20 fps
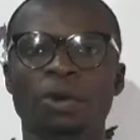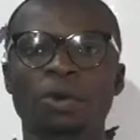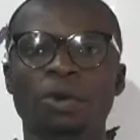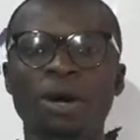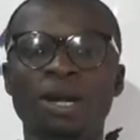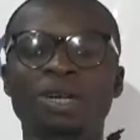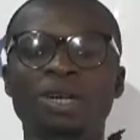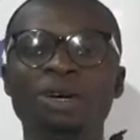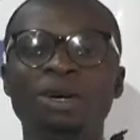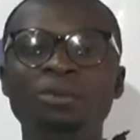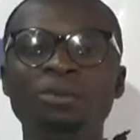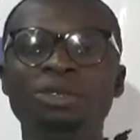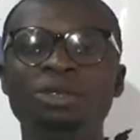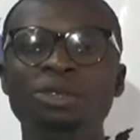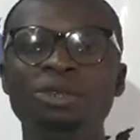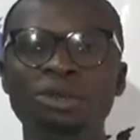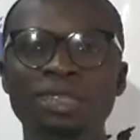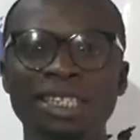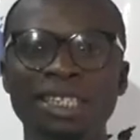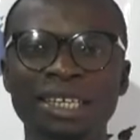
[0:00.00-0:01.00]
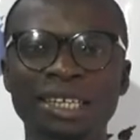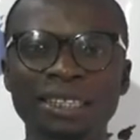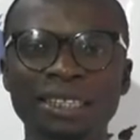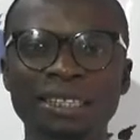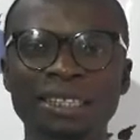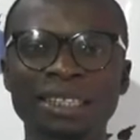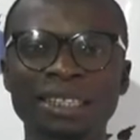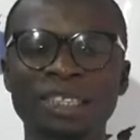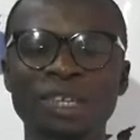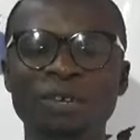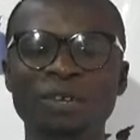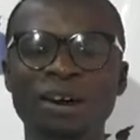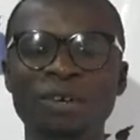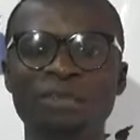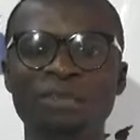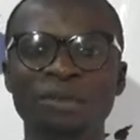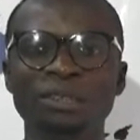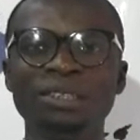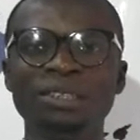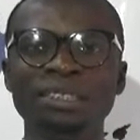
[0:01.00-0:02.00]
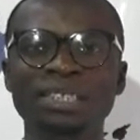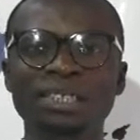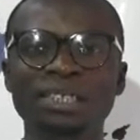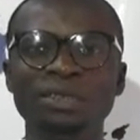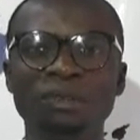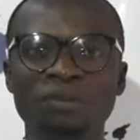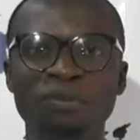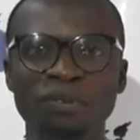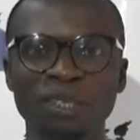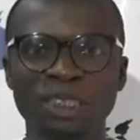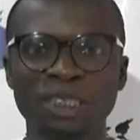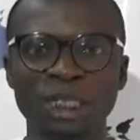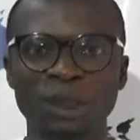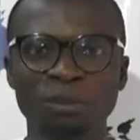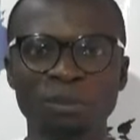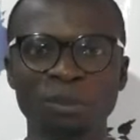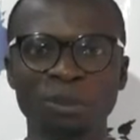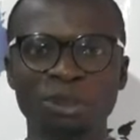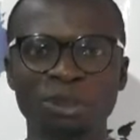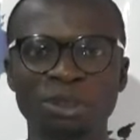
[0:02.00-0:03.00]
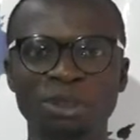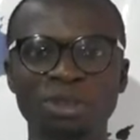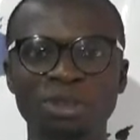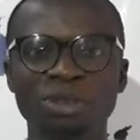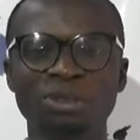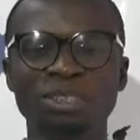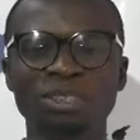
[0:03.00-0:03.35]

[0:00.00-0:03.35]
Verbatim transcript: Welcome to day eighteen of our forty days of faith explosion.